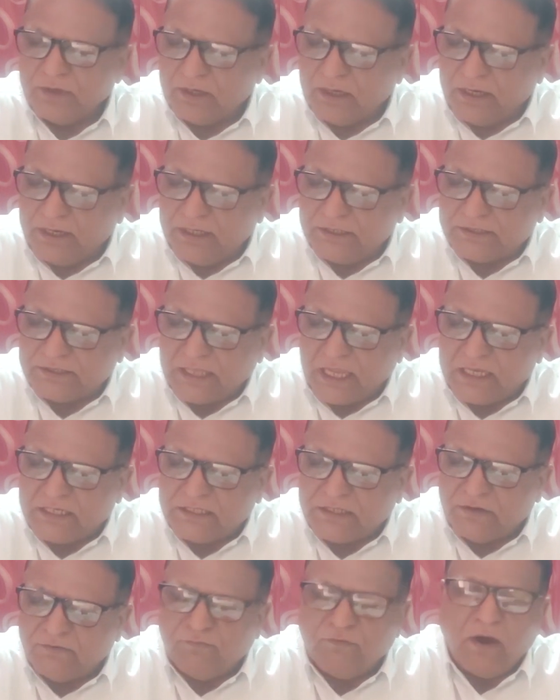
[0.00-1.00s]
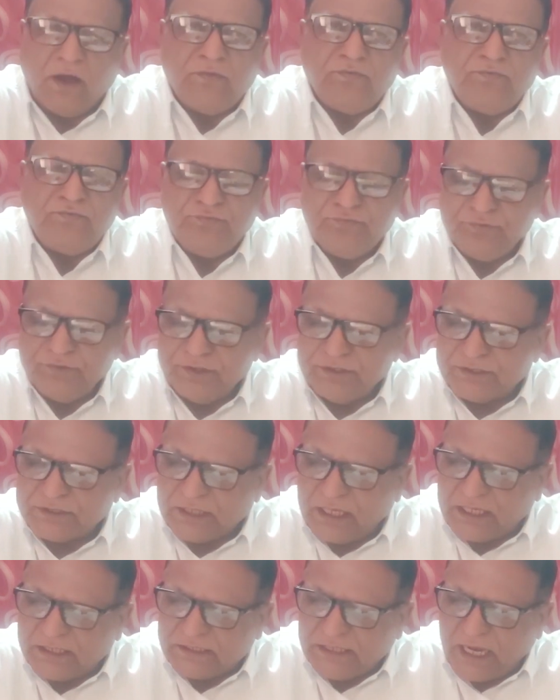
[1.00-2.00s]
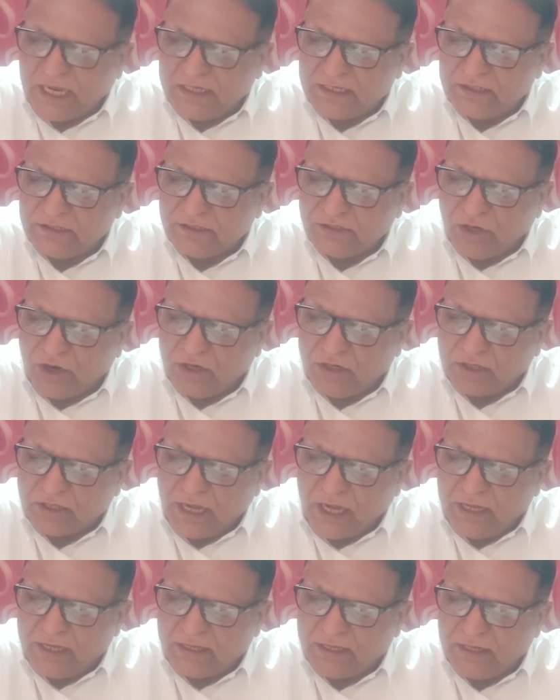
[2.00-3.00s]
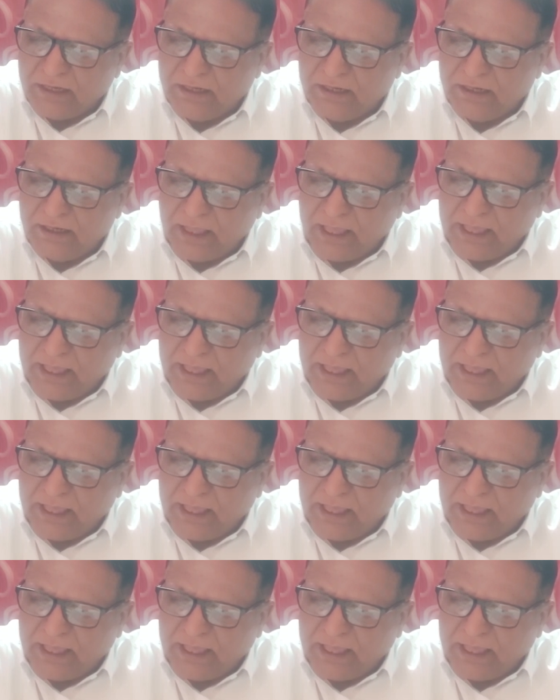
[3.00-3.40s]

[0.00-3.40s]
That is section 1 says that short title,